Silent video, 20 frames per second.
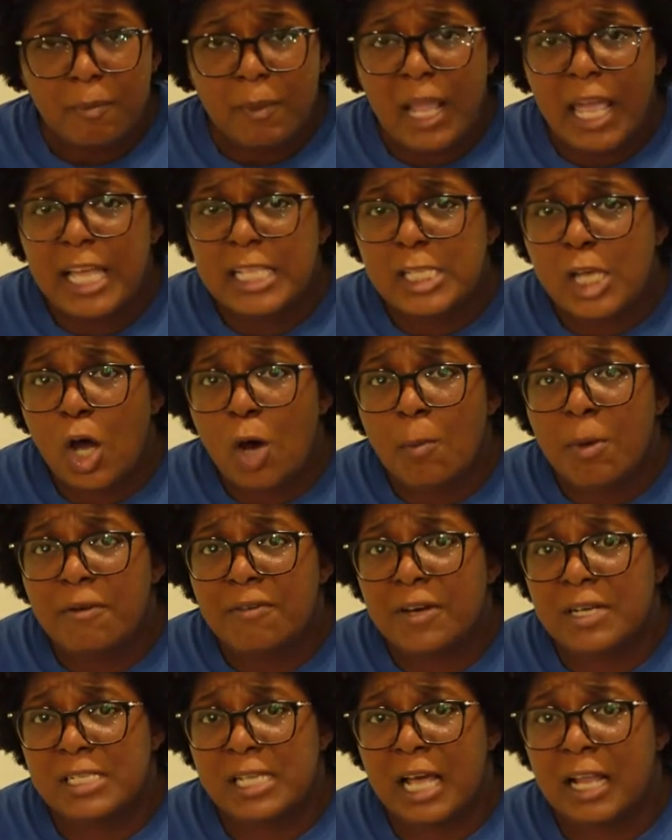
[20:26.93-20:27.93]
and tell
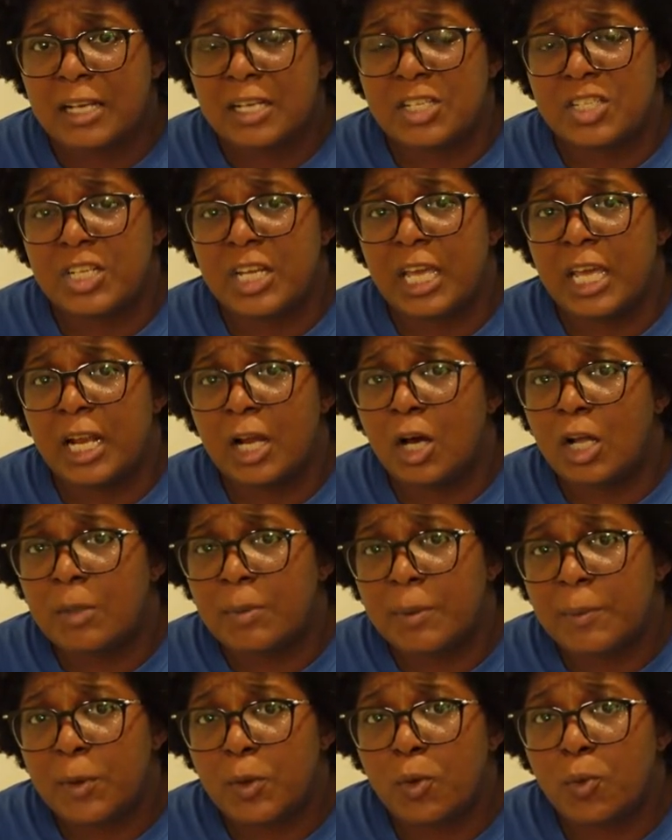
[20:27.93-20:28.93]
motherfuckers all this shit and the only
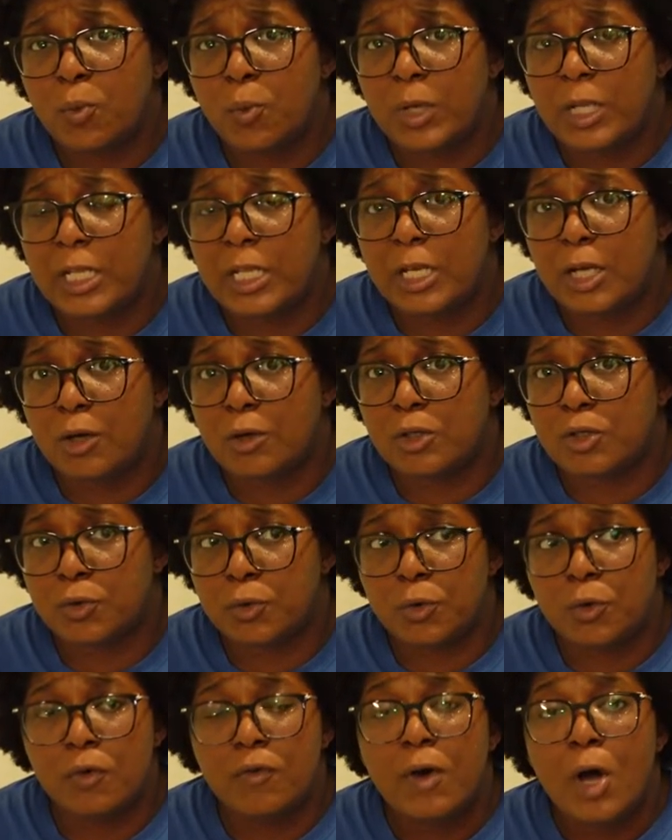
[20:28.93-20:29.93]
people who really know the
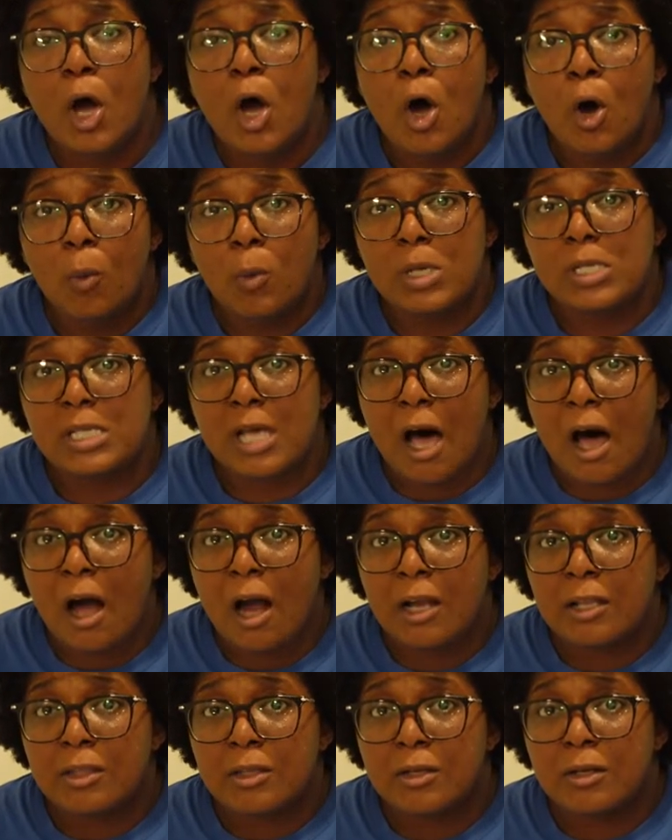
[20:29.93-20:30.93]
truth was
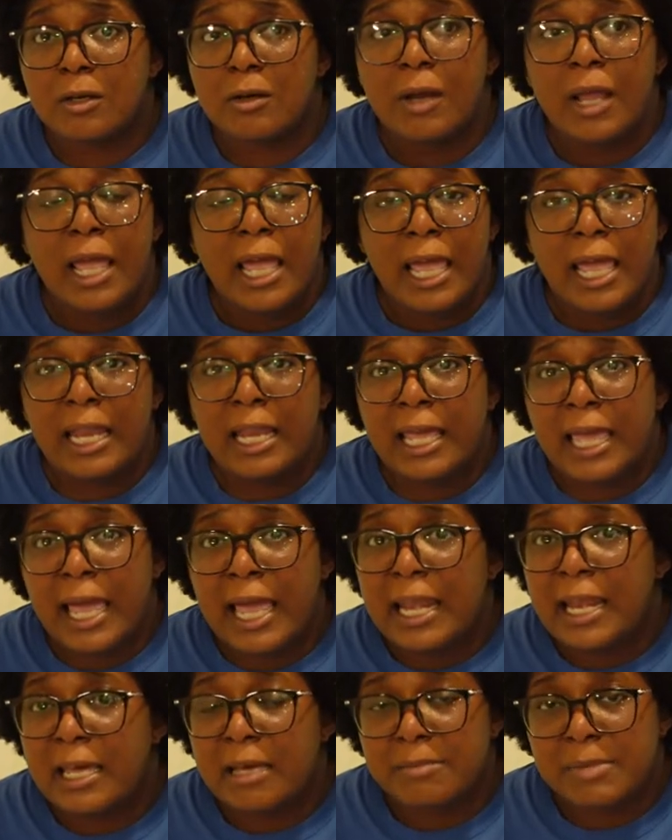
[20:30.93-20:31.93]
Arthur and the
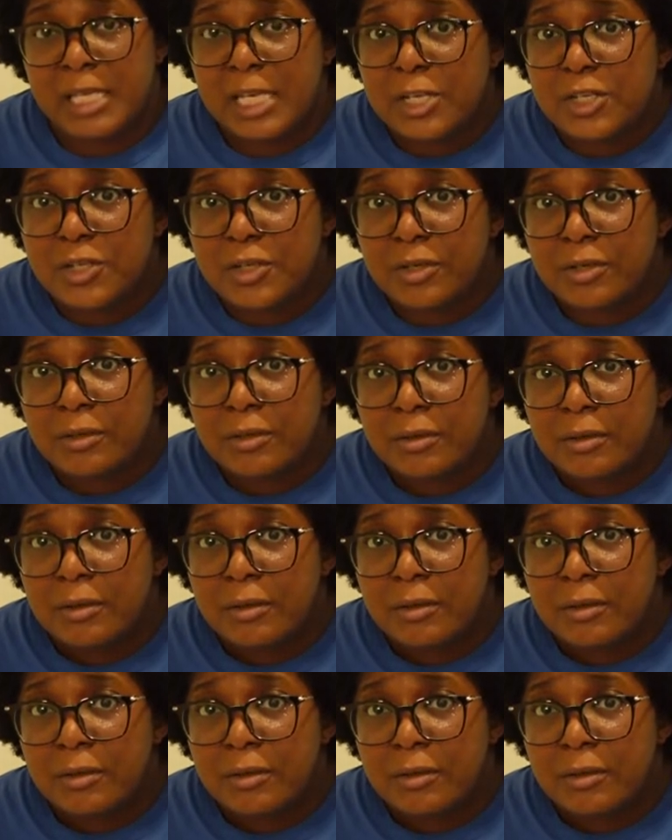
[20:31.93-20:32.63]
goddamn teacher